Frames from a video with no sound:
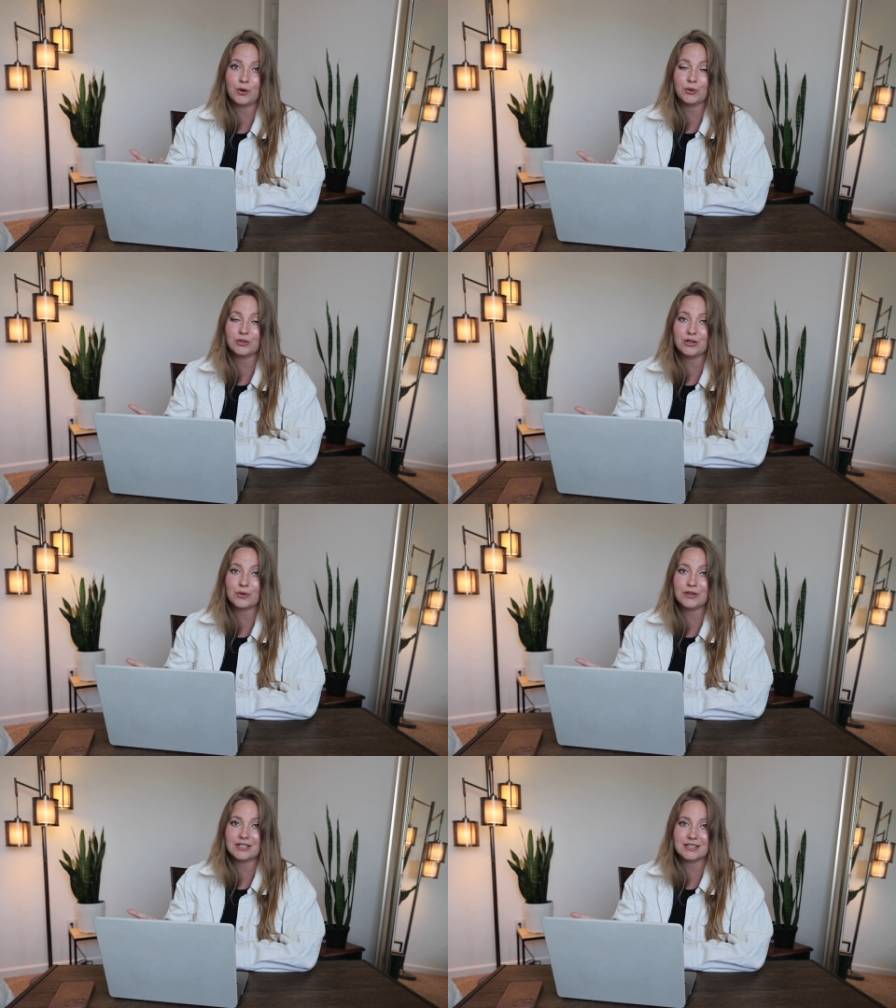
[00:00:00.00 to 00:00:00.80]
whole
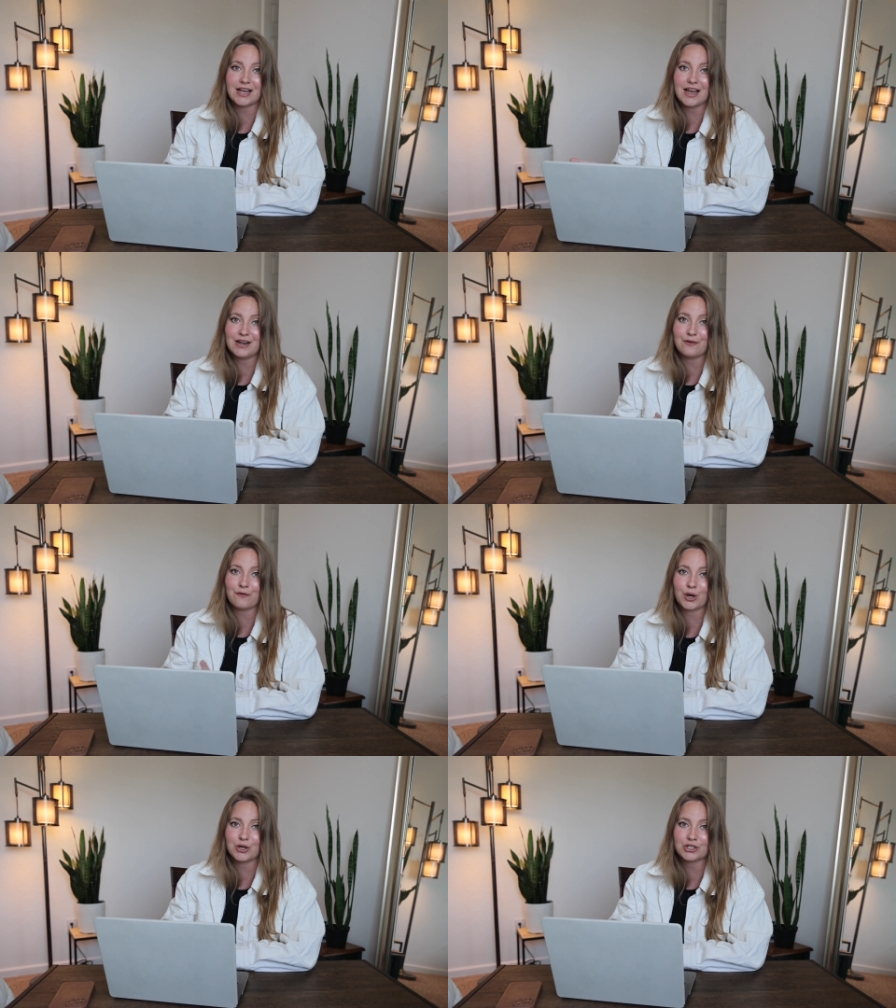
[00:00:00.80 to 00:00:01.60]
new design
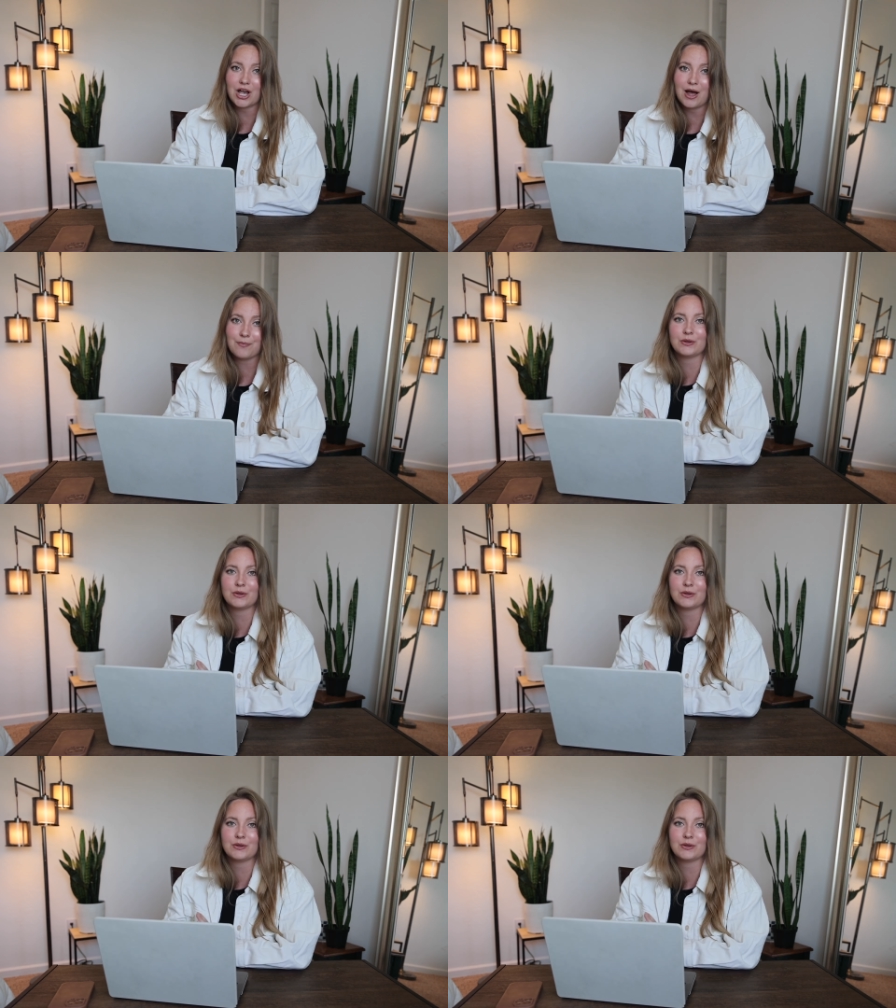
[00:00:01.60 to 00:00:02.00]
for your shop.